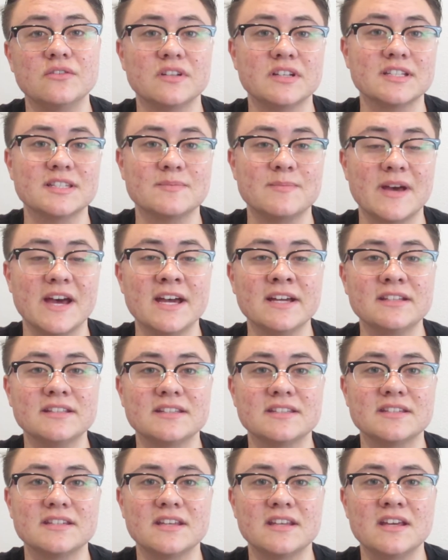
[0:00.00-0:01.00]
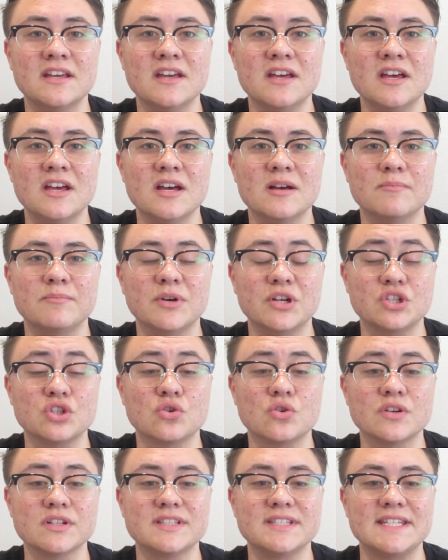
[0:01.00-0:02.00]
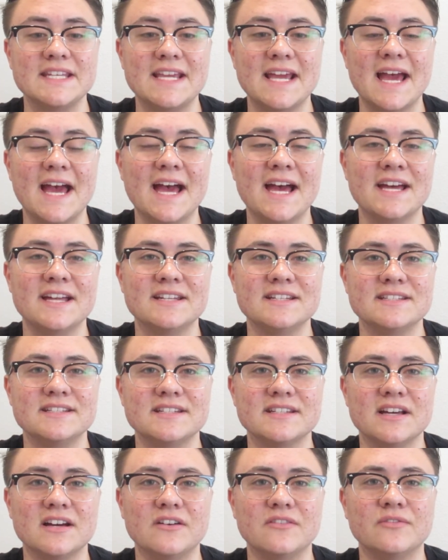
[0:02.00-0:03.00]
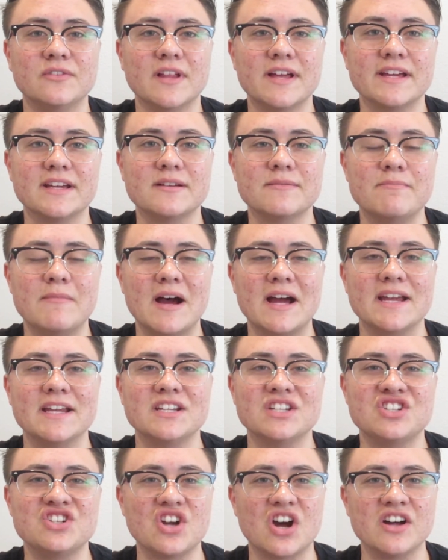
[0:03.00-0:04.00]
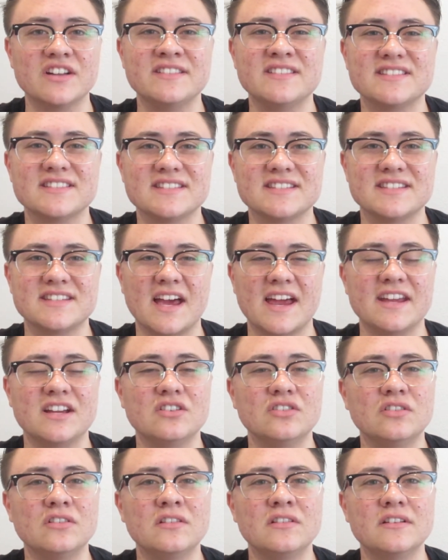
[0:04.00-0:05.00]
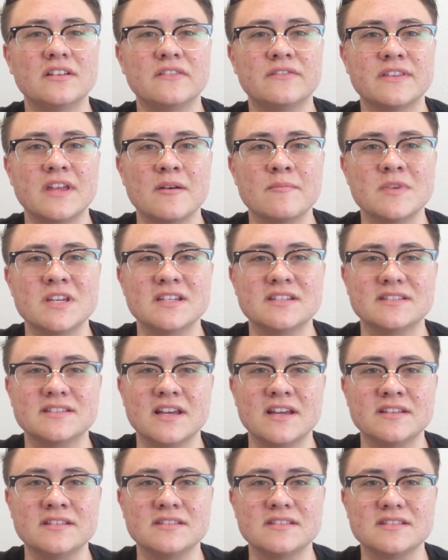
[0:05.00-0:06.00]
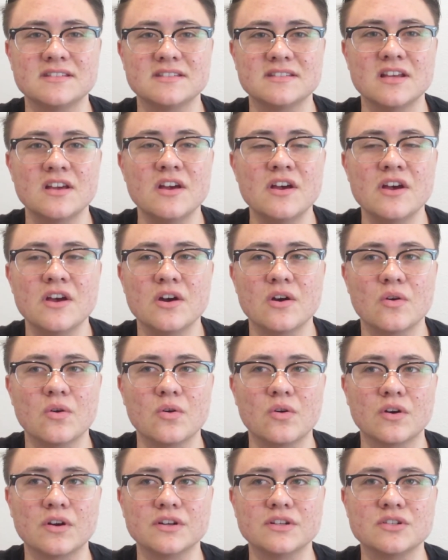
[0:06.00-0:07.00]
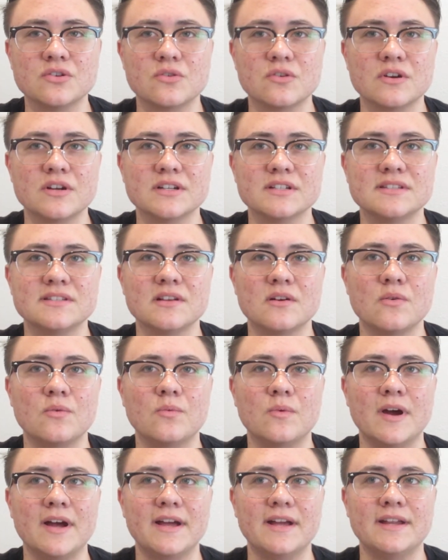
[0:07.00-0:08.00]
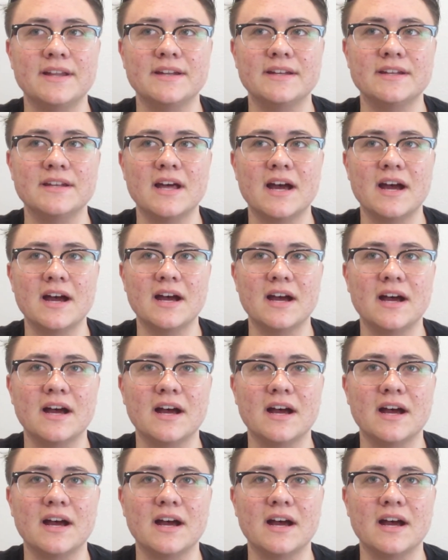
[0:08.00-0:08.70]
you would expect, but towards the end of like my shot cycle, if that makes sense, or towards when,